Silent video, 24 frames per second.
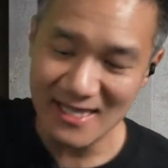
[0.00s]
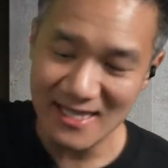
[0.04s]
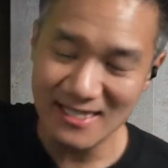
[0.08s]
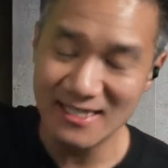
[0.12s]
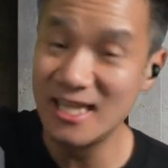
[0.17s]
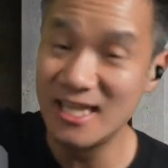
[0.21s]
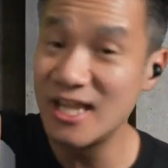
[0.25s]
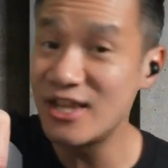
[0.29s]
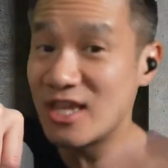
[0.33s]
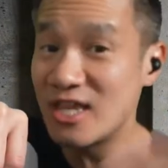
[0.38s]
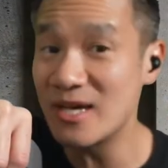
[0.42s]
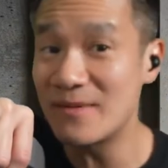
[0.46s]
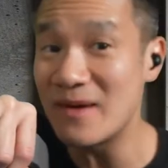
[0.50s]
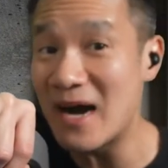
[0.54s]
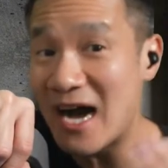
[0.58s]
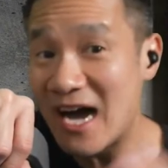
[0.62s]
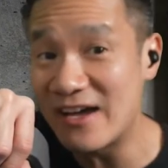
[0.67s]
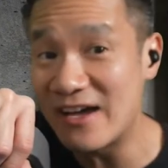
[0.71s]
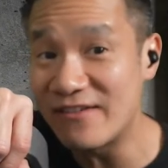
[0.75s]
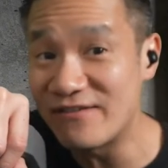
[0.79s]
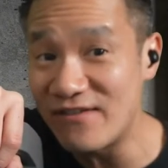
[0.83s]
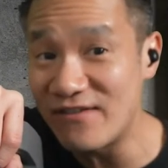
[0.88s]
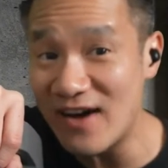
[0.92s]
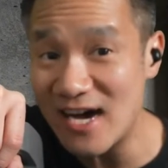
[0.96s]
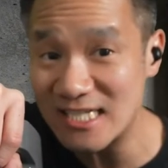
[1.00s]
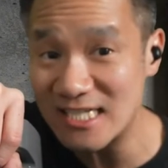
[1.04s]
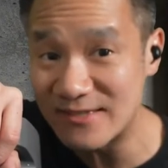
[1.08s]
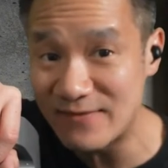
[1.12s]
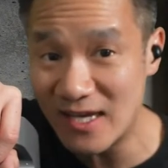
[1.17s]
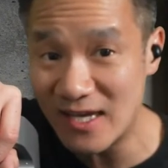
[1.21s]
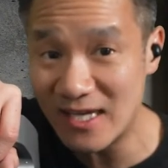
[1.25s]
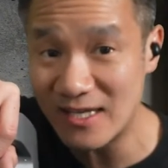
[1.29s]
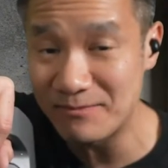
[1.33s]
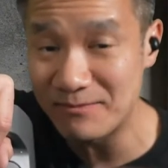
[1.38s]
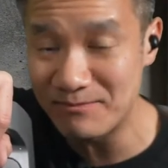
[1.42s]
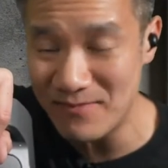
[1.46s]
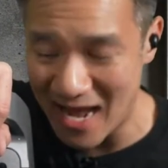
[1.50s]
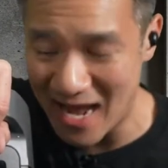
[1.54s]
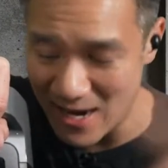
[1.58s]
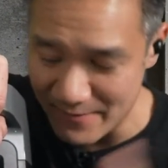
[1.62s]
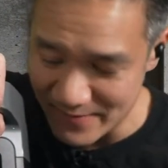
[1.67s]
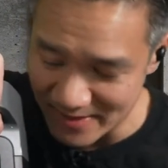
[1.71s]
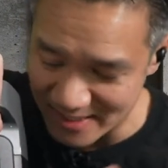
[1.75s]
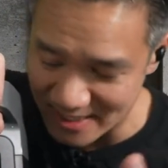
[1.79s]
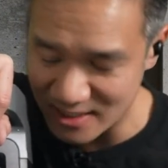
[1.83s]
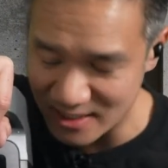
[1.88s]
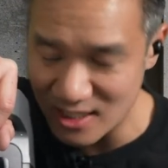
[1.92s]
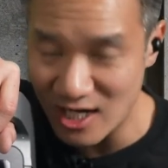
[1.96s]
Lithium iron phosphate
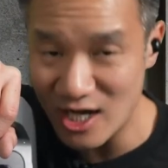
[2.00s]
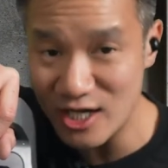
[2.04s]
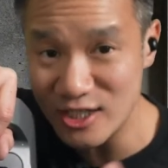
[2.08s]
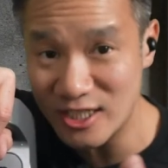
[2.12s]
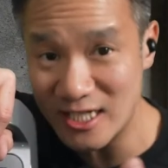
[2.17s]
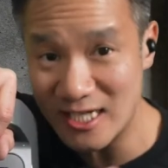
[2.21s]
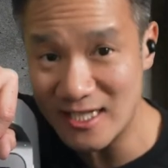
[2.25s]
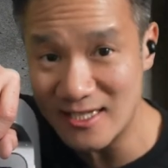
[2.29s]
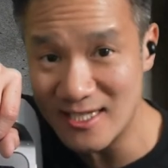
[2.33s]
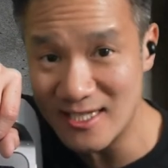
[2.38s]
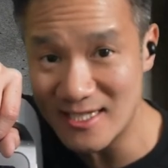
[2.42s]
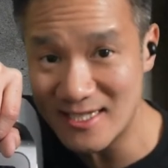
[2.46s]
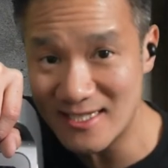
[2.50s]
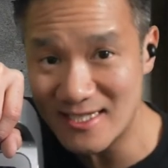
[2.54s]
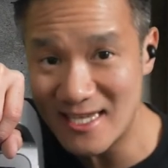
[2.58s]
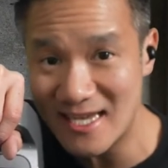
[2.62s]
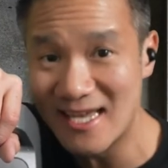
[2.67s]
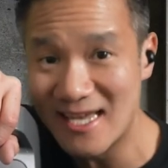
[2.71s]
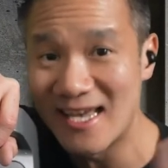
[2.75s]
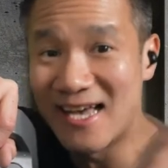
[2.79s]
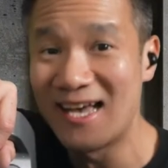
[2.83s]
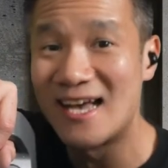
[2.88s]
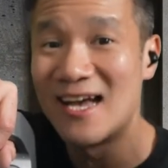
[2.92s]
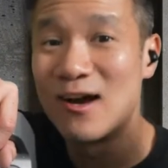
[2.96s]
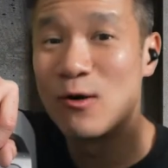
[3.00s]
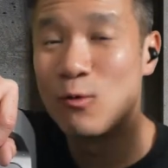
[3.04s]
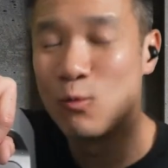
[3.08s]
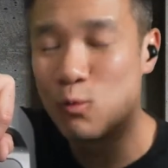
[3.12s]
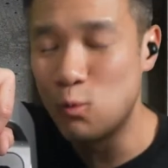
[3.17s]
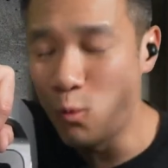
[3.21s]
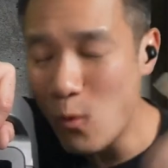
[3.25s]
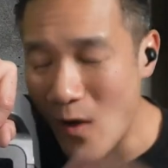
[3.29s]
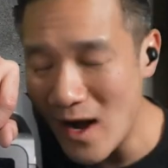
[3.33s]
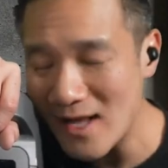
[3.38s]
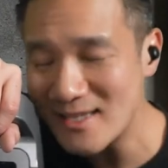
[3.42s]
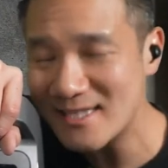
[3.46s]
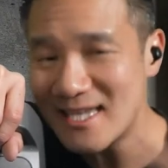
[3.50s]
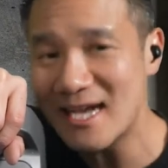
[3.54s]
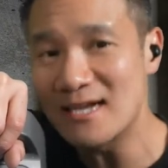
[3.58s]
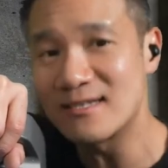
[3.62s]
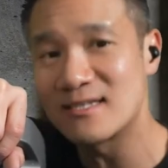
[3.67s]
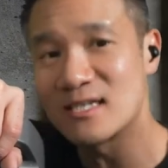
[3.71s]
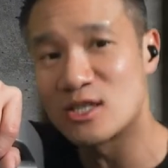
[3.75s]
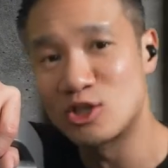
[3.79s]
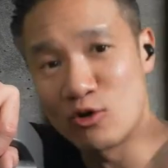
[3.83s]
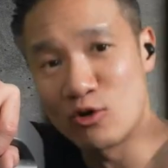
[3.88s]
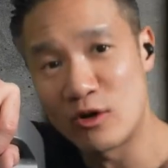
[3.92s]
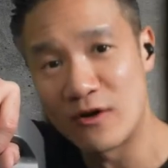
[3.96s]
battery technology in this thing
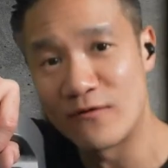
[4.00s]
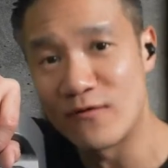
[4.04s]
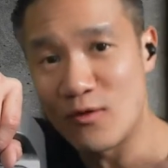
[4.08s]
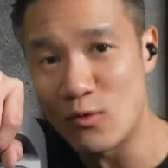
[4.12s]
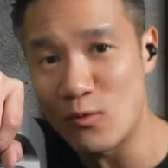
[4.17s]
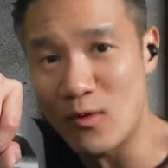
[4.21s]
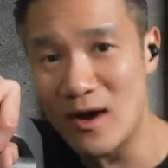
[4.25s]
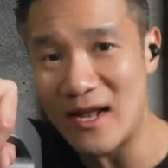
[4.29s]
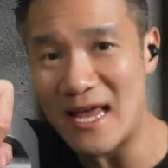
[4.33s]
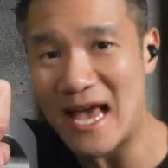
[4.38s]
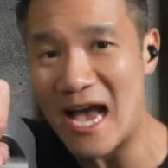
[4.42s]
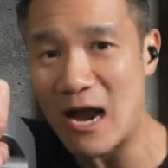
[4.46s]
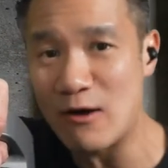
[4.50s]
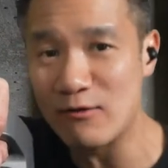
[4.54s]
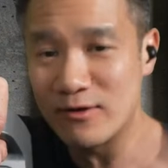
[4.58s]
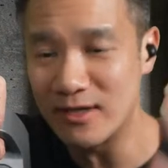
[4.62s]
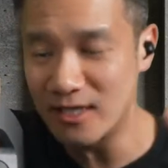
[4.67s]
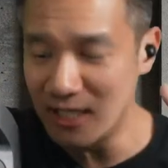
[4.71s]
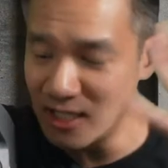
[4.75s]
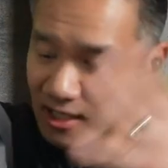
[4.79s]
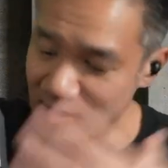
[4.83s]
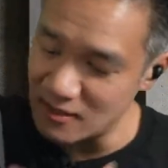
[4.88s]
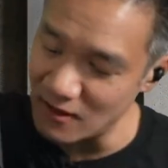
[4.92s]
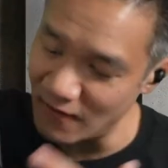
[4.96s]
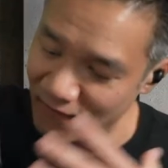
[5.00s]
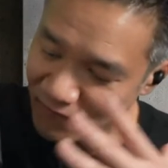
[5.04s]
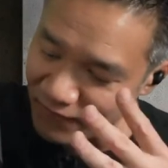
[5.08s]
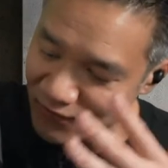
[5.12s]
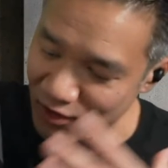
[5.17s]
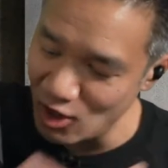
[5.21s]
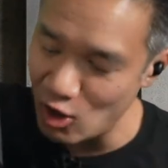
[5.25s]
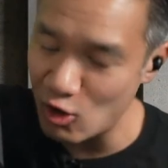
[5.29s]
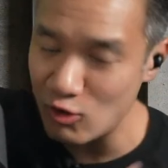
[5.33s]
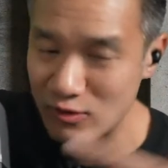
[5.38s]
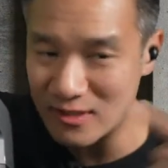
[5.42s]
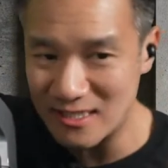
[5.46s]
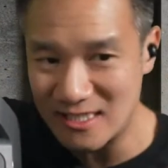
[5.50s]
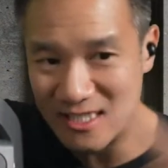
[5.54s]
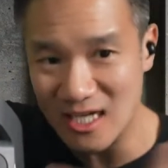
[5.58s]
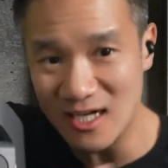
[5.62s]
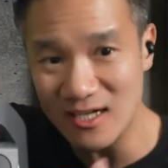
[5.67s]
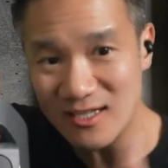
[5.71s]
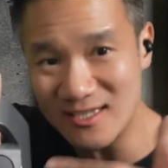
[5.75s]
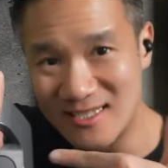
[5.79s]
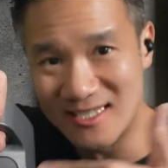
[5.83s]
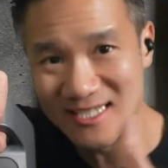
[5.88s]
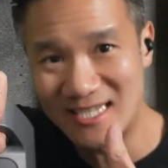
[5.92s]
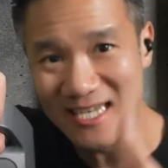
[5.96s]
1024 watt hour EcoFlow
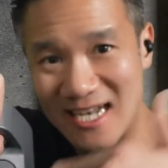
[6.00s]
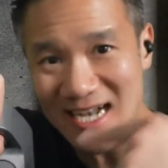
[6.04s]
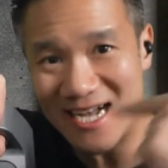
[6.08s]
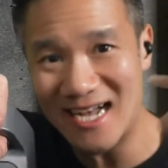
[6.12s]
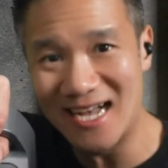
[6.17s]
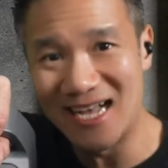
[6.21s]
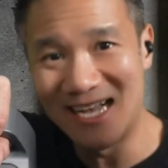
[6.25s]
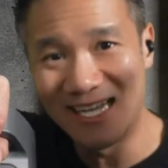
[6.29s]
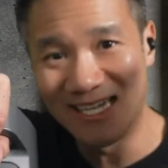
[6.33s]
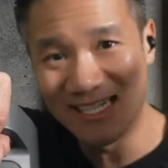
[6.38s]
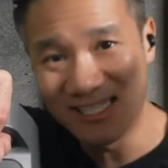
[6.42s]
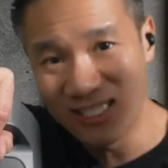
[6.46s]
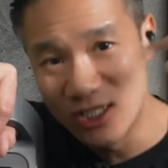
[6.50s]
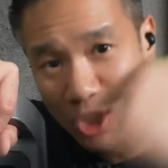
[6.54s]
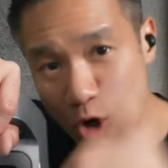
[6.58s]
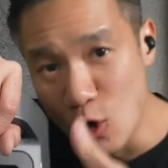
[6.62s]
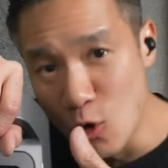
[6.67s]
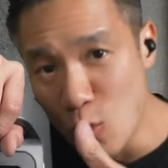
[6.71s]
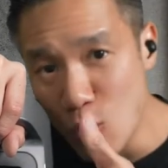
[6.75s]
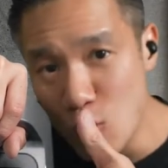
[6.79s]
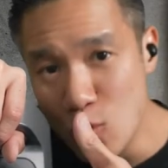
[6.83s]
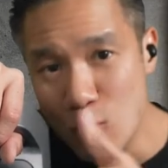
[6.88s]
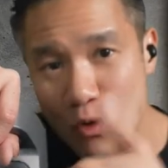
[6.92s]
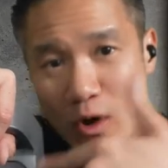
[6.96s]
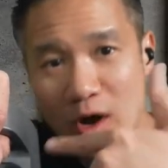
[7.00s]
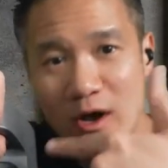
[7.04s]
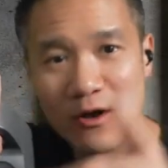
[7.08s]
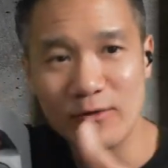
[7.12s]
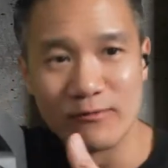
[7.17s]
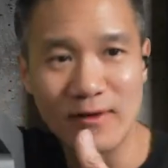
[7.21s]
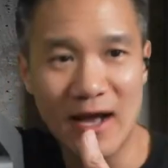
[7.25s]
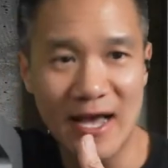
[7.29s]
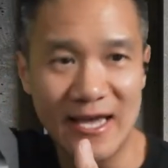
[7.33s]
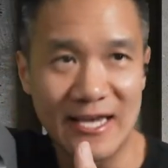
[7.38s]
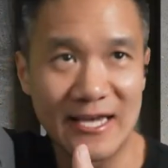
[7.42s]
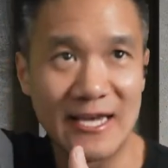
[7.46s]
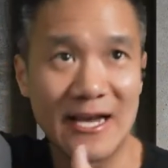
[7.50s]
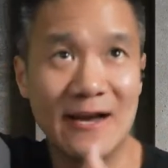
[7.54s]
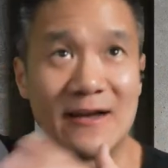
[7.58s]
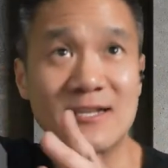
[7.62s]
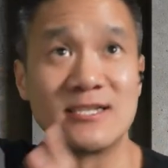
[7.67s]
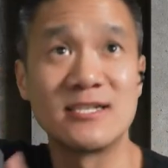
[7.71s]
Delta 2 right here.